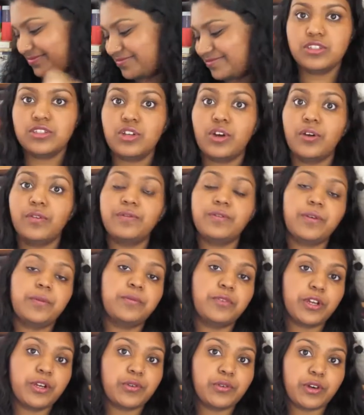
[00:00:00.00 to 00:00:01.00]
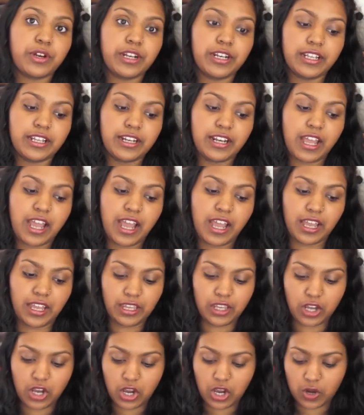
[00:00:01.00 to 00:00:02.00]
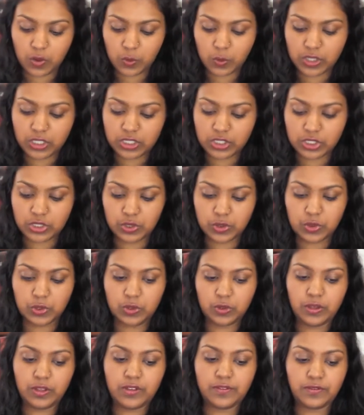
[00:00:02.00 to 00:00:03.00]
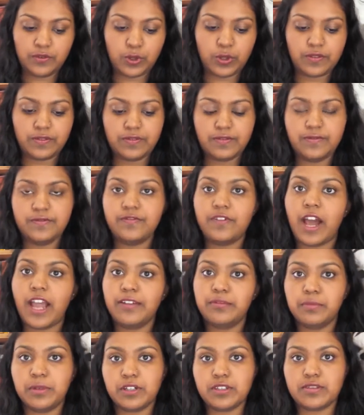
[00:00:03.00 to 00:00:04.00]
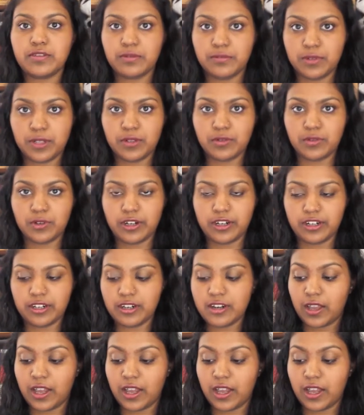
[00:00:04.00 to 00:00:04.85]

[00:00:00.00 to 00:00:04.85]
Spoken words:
So from Rick Riordan, I got 5 books from Rick Riordan.